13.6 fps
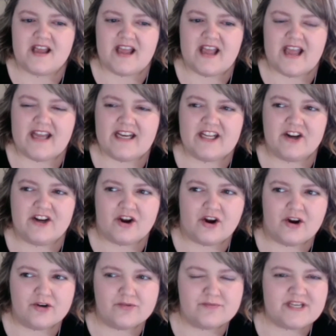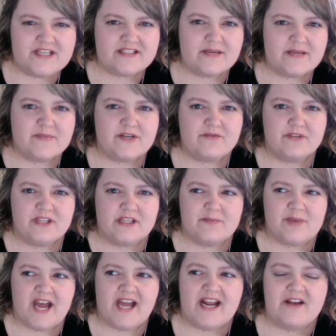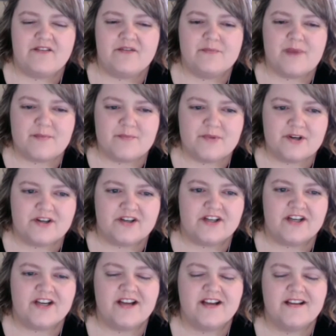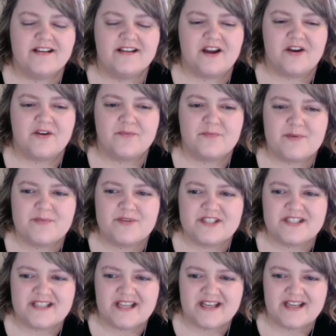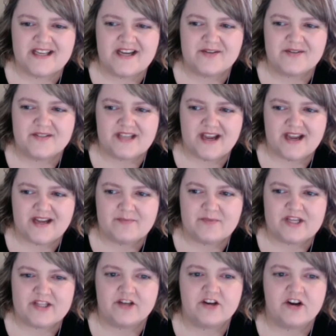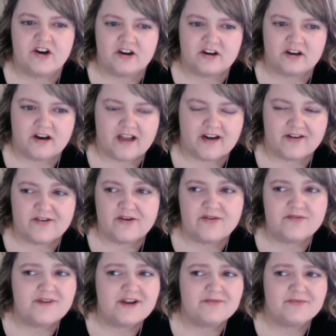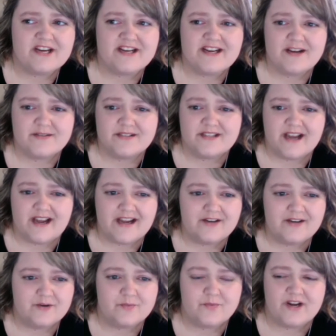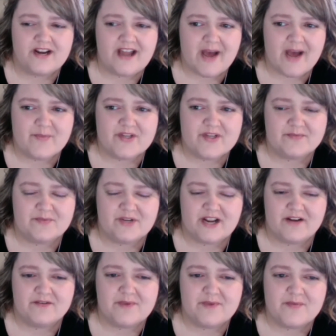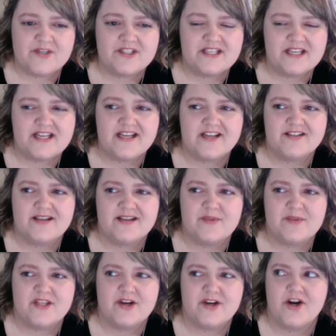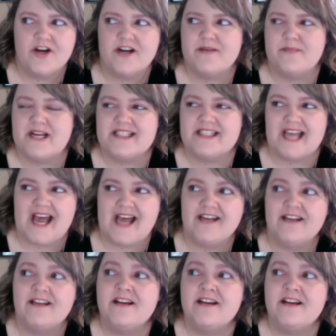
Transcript: And it hurt me something really bad. I remember standing outside by the car. I don't know if I ran outside or what happened, but I remember standing outside by the car and my dad